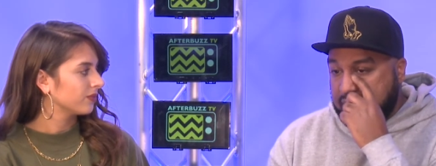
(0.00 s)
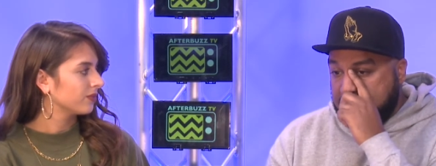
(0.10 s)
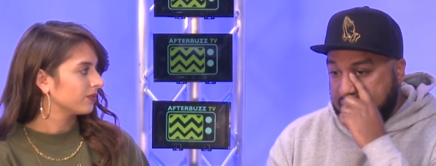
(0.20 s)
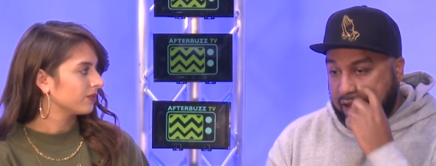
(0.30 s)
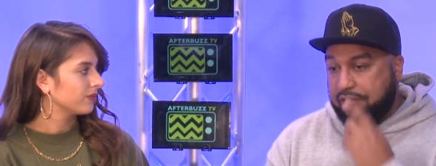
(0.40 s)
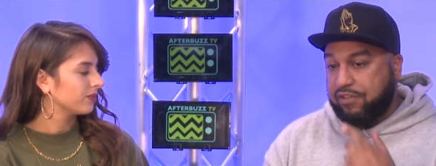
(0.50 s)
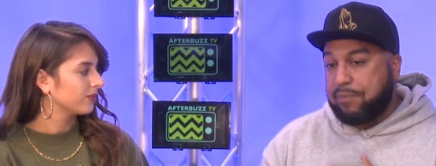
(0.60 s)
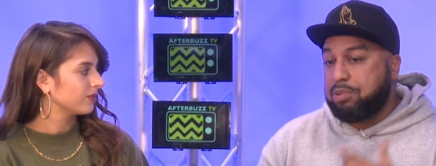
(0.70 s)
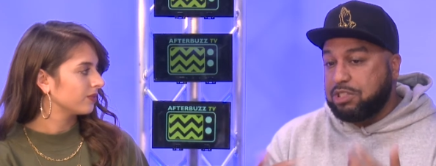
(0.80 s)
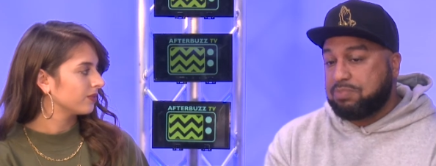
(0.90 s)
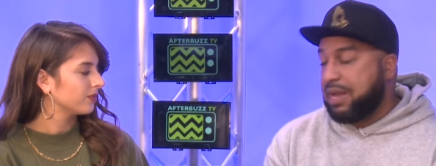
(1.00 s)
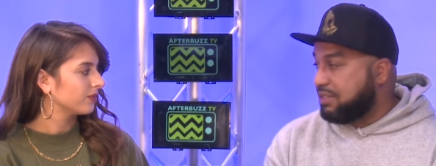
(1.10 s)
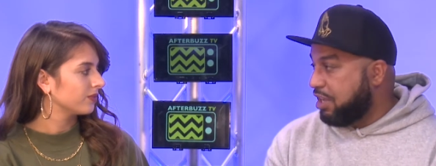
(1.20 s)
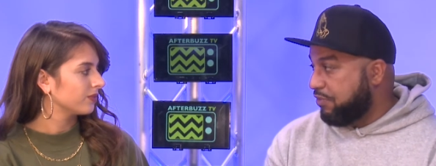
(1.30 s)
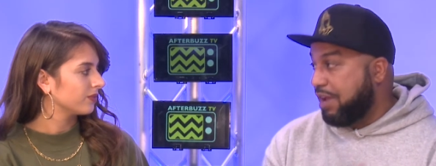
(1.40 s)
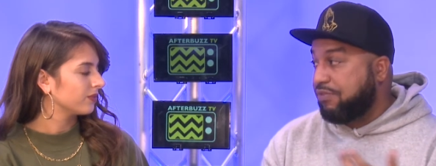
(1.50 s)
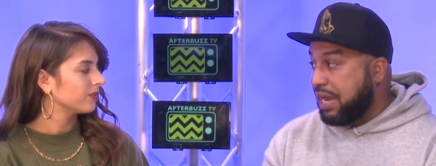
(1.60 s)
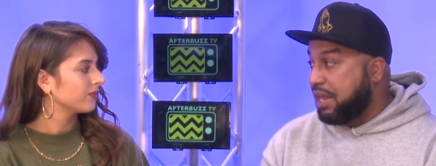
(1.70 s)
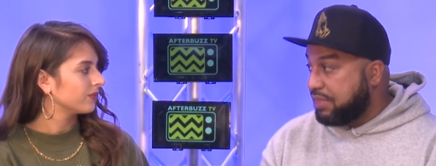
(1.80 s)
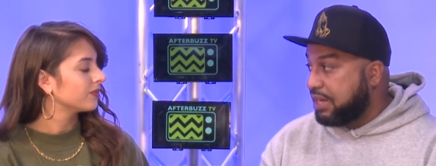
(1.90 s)
Speaker 1: if I push myself and I
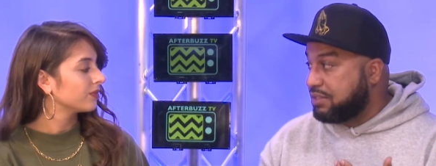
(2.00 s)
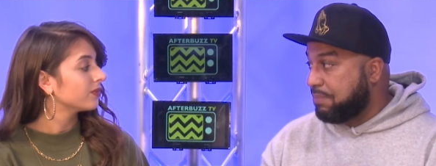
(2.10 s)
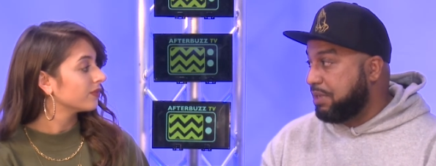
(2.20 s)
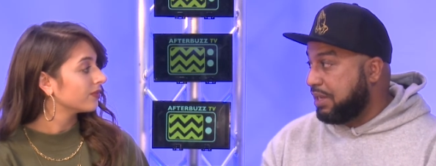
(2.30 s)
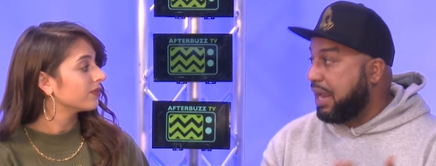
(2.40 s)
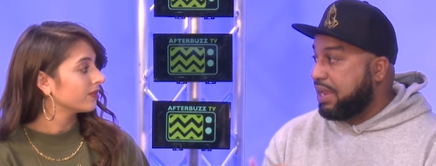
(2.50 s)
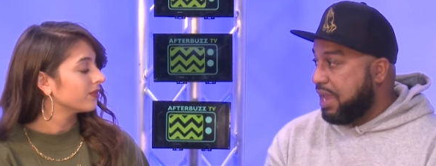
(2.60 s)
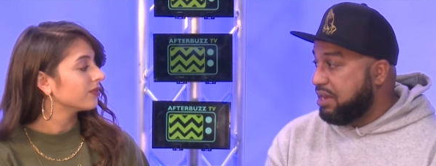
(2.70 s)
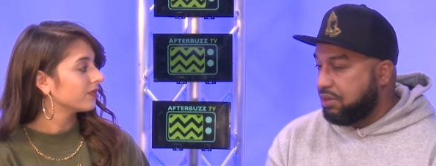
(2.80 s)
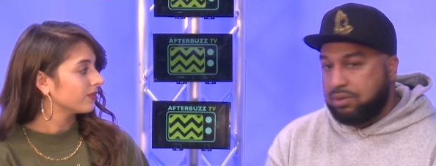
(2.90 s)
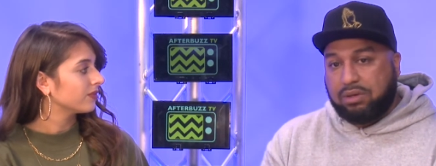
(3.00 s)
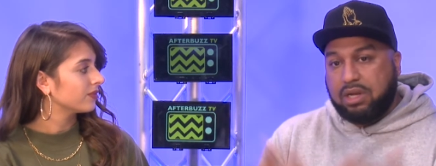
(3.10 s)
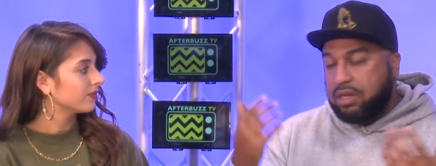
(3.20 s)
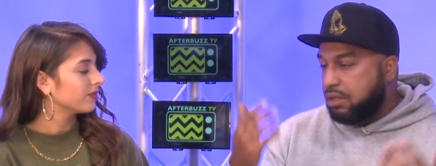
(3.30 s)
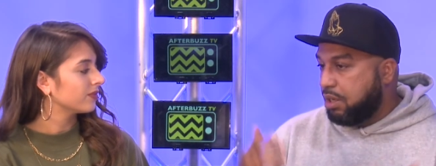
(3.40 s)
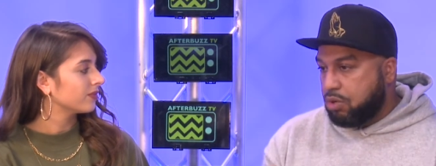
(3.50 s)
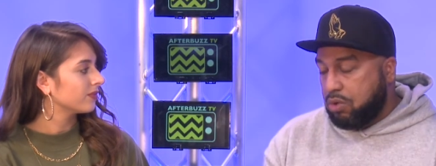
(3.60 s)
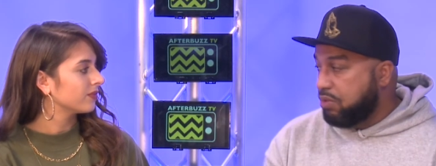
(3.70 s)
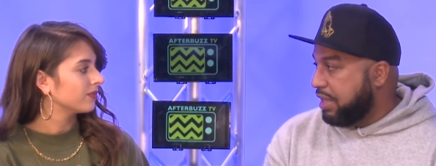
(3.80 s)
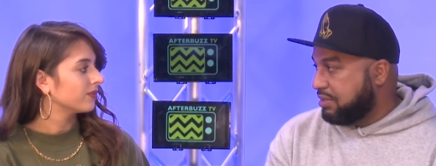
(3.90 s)
find out that it's something that I can do, then
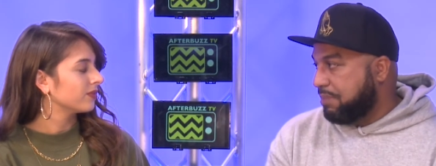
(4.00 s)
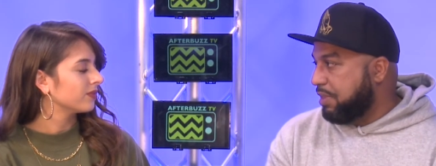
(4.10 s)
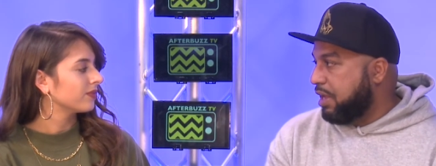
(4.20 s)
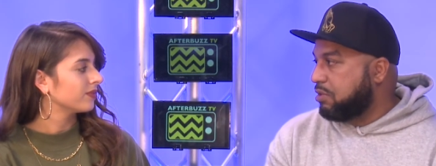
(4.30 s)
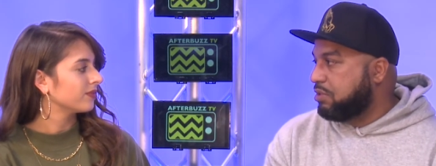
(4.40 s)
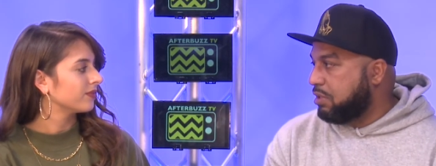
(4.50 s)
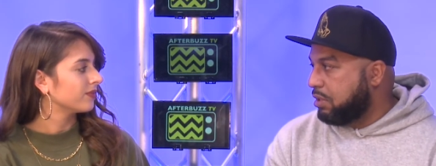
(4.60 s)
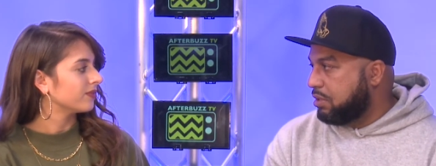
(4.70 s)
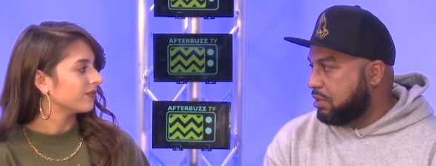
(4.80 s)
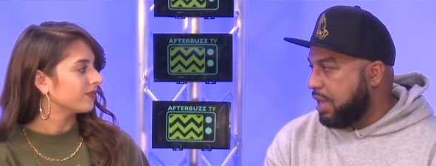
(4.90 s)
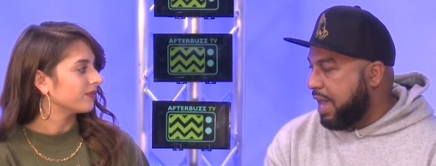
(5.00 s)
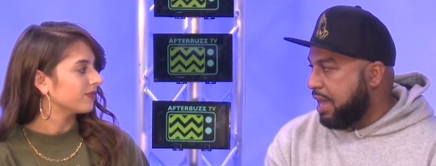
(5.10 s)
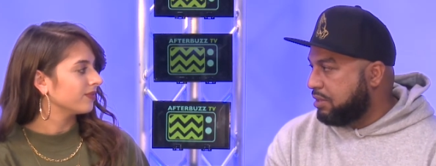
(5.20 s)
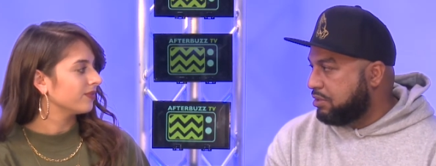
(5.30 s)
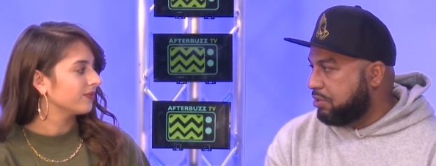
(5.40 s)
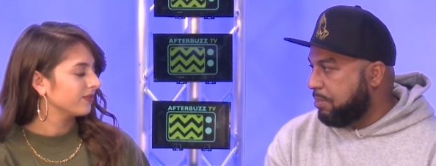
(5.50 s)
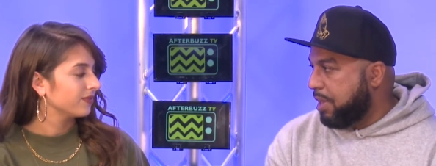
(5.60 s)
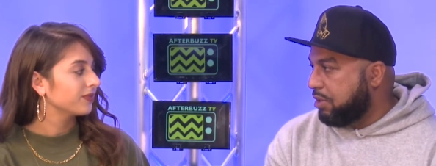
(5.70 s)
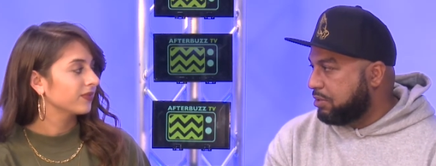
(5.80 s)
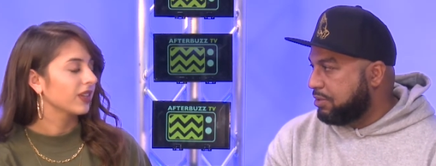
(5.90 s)
cool, that's something else to to mm-hmm. add to the
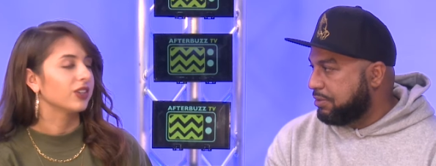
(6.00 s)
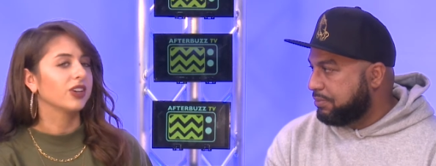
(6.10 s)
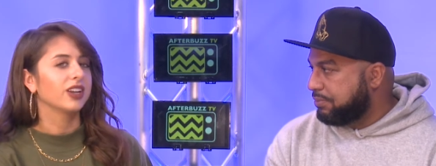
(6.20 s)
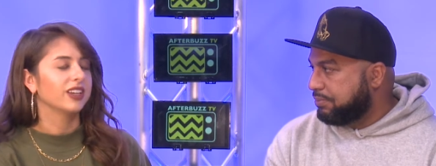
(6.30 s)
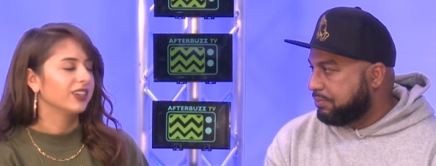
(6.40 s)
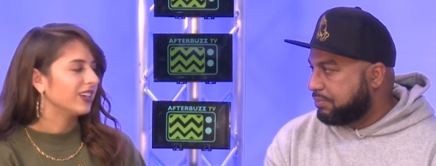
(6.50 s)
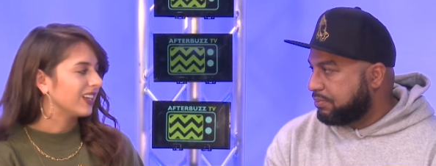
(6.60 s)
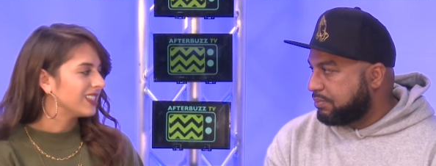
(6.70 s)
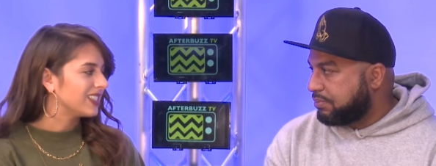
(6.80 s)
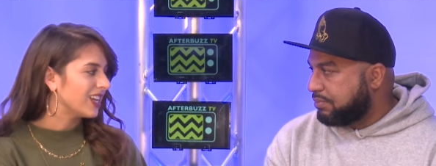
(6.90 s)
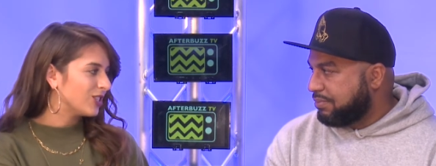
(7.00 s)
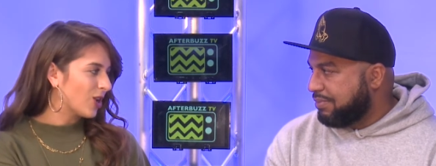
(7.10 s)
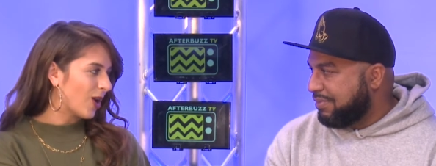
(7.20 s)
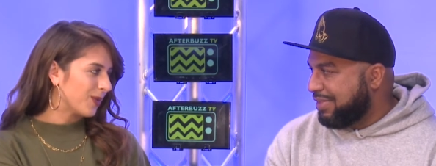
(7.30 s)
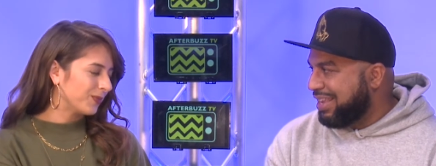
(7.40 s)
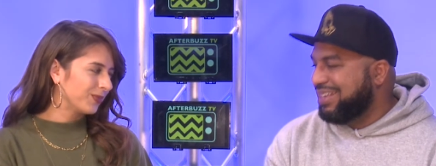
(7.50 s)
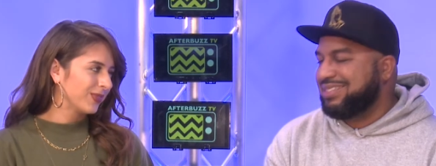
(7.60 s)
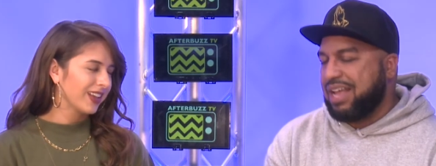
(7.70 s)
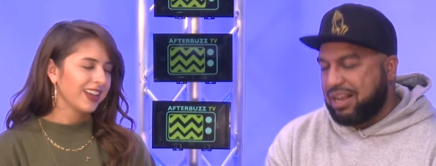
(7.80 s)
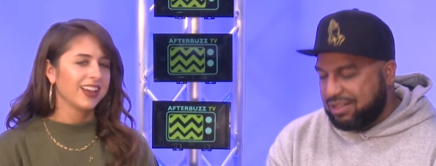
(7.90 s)
belt.
Speaker 2: And you gotta gotta stay sharp.
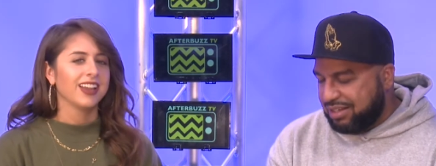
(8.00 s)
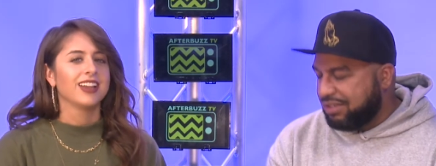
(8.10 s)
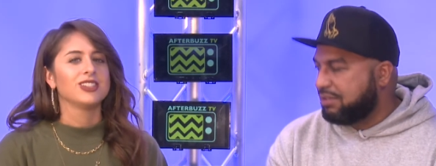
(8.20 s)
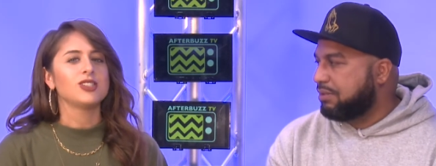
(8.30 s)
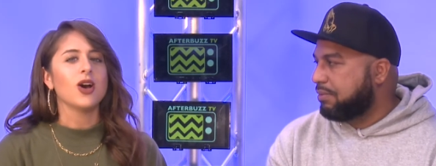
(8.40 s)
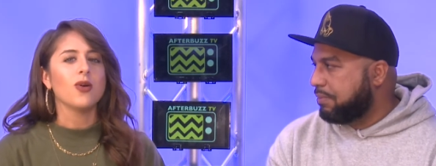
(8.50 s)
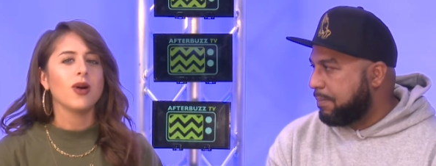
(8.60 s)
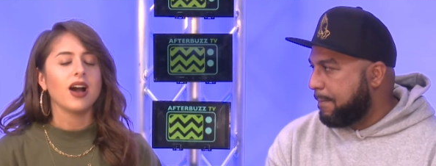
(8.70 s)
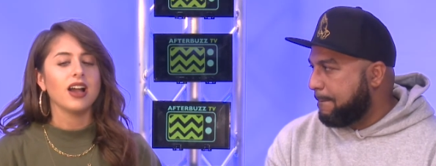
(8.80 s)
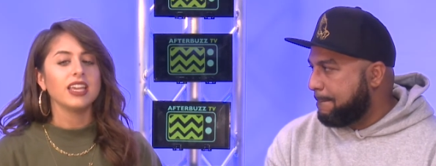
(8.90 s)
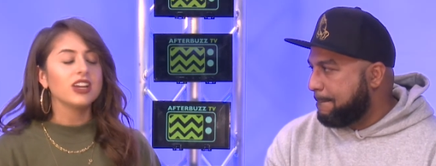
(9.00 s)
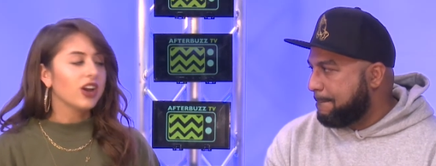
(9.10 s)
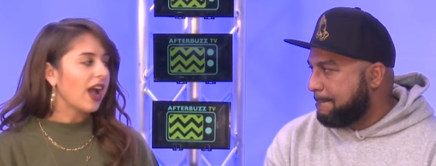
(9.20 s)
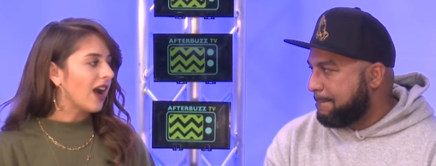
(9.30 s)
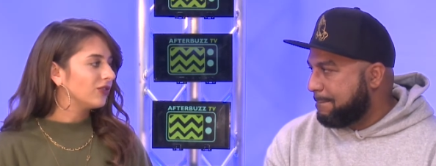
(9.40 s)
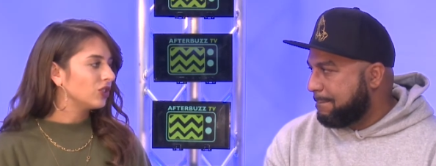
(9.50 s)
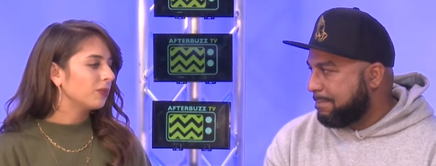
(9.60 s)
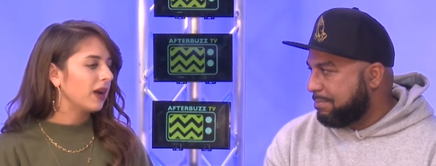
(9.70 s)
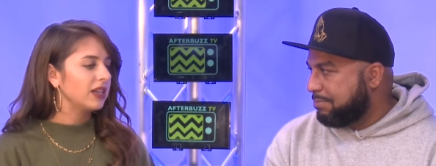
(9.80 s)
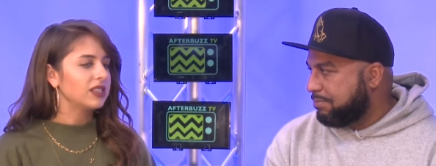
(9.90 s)
Exactly. So here after.
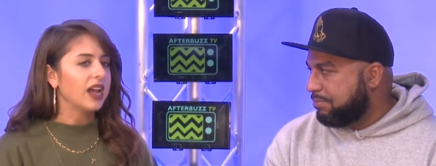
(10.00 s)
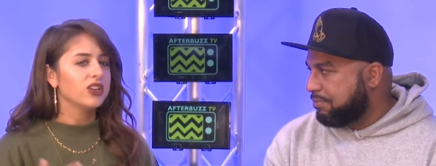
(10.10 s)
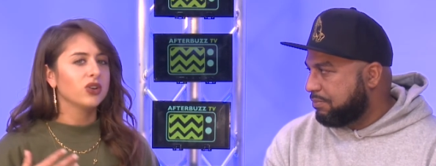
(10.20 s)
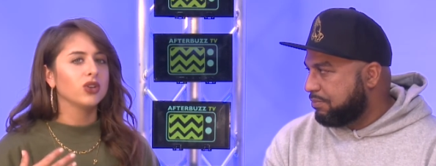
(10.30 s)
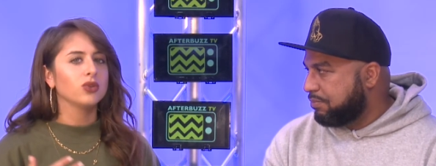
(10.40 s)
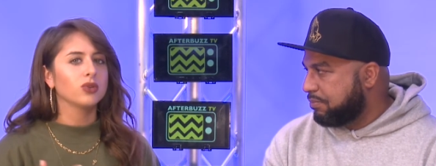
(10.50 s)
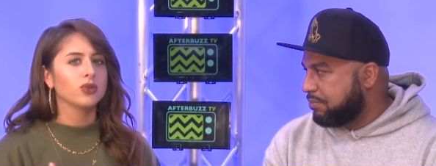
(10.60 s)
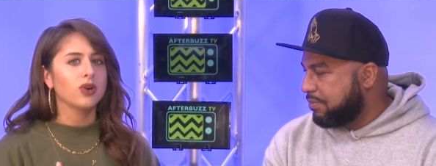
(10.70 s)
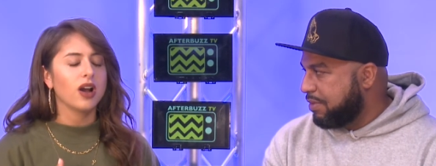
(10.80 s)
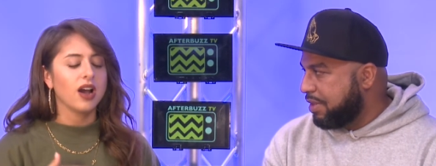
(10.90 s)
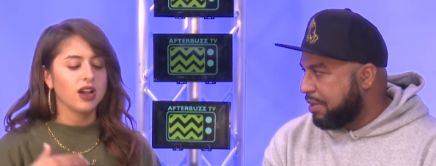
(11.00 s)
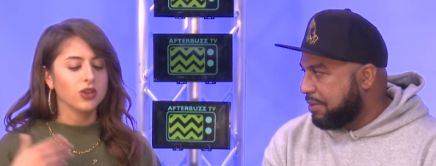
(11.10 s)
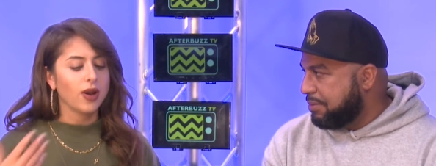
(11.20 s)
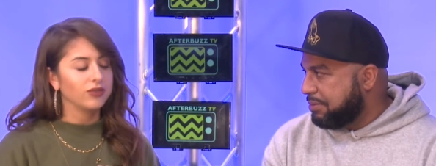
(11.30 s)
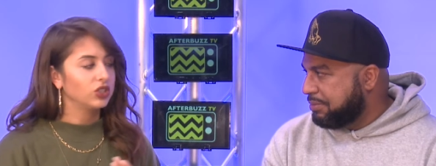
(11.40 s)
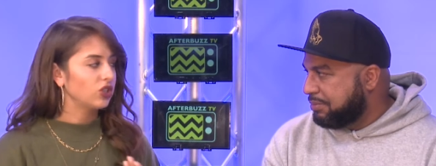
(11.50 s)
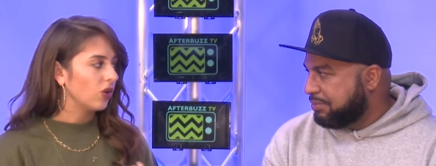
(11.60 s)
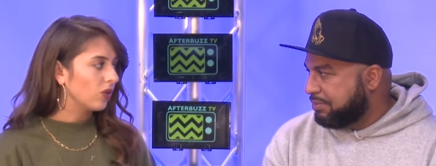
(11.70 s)
Buzz, I know you uh, you have a show